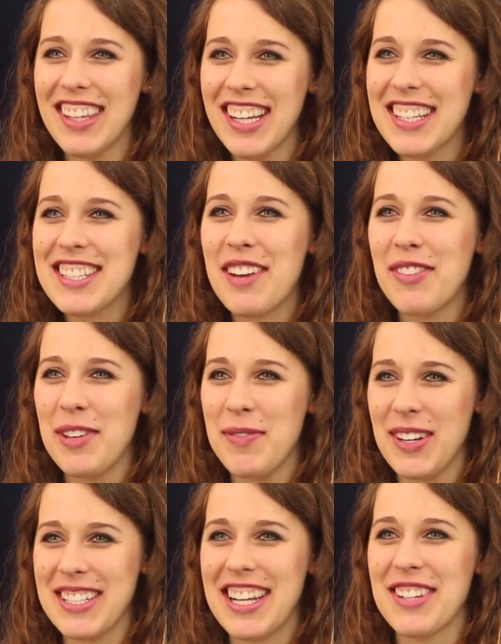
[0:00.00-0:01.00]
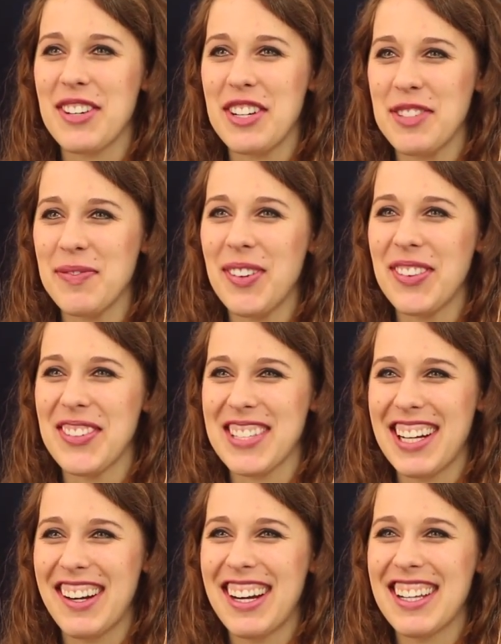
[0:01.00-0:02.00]
It's definitely more dangerous in both those
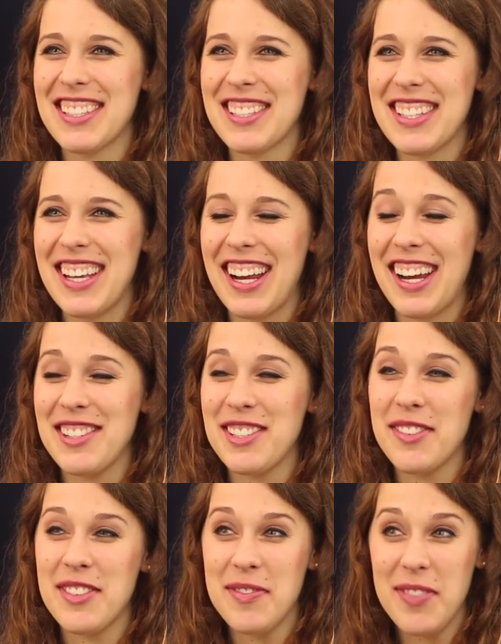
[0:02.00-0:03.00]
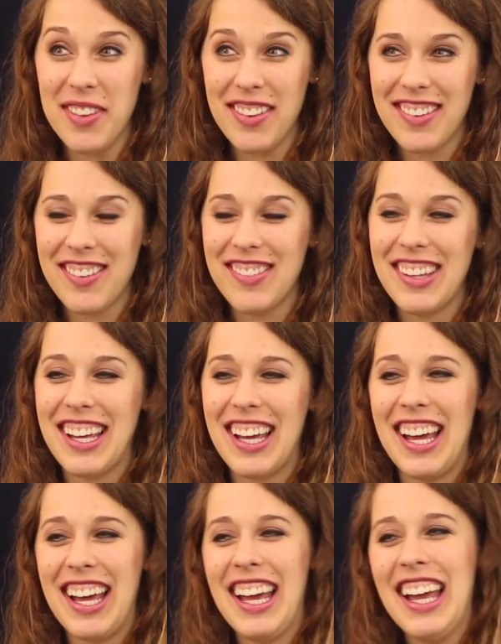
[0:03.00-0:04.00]
areas, and I served in both of
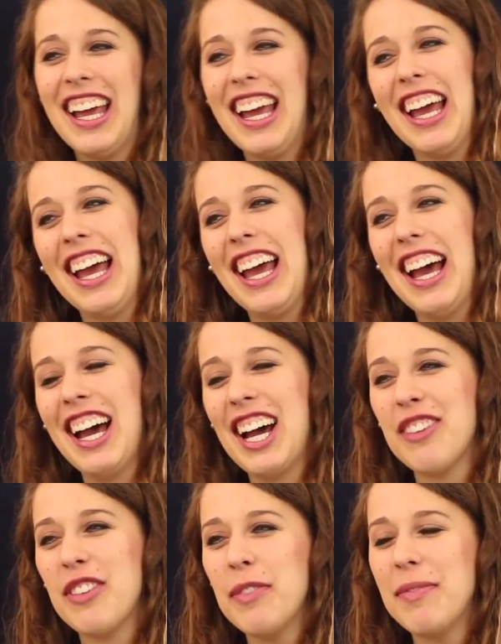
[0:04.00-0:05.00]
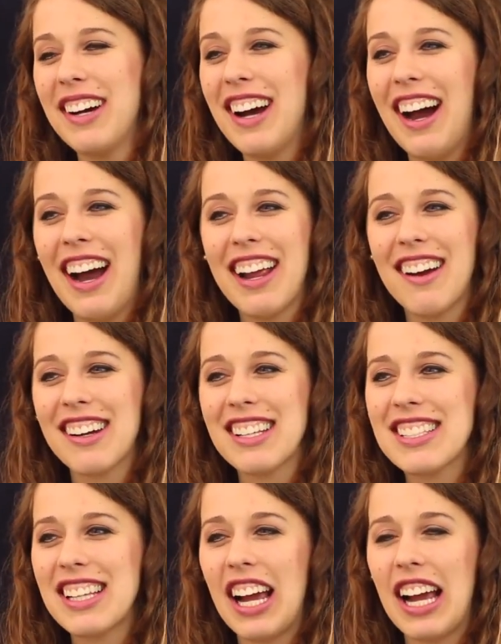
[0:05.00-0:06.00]
them. But
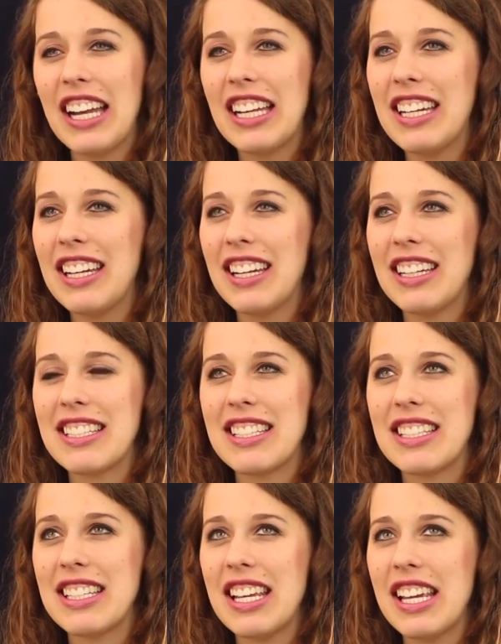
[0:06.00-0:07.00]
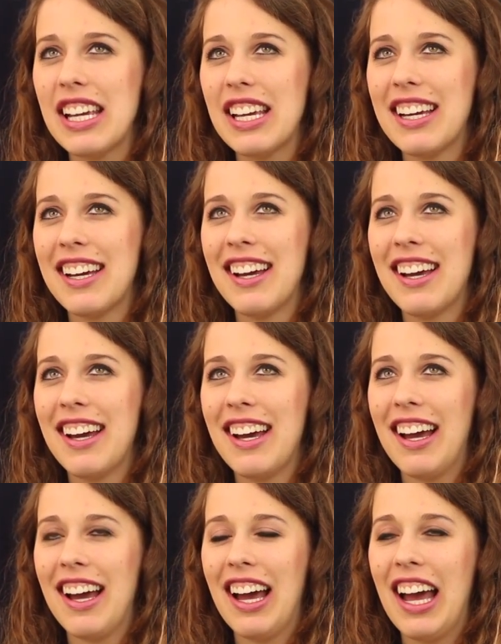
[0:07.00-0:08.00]
I didn't see
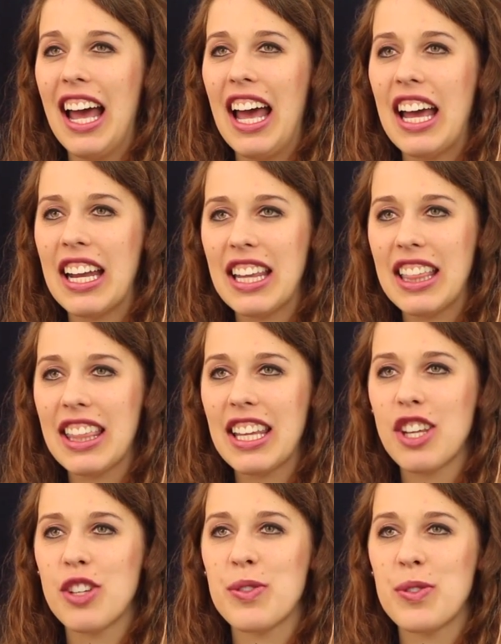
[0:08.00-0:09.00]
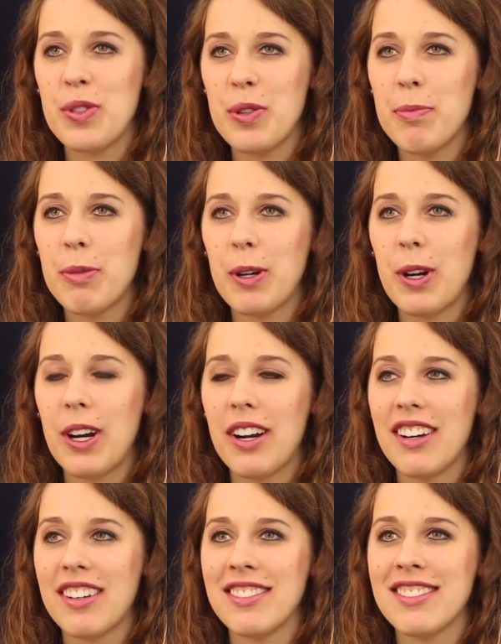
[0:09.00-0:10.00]
anything
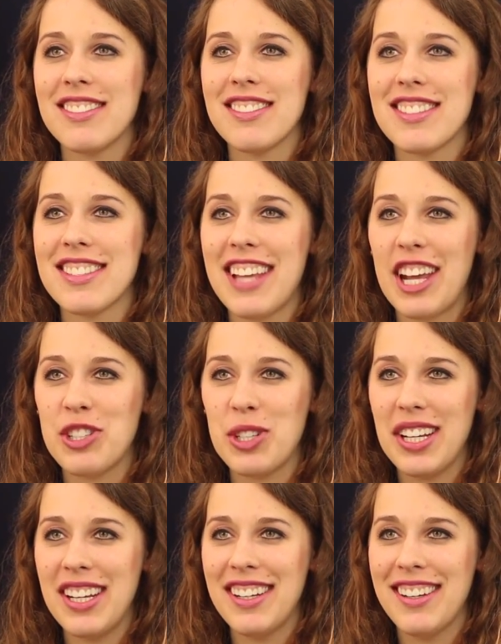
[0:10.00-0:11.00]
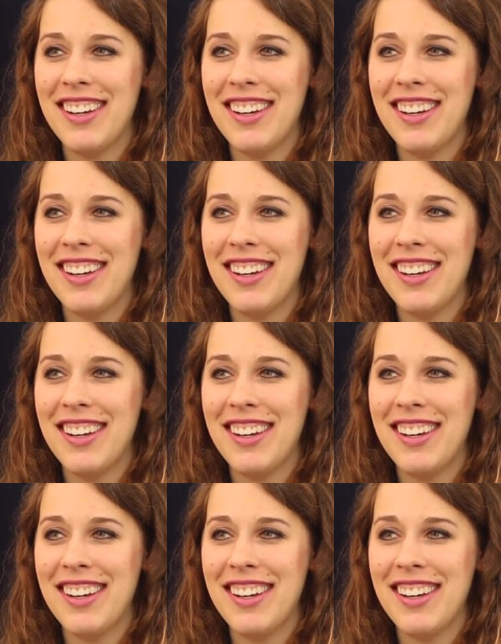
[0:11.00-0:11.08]
super sketchy.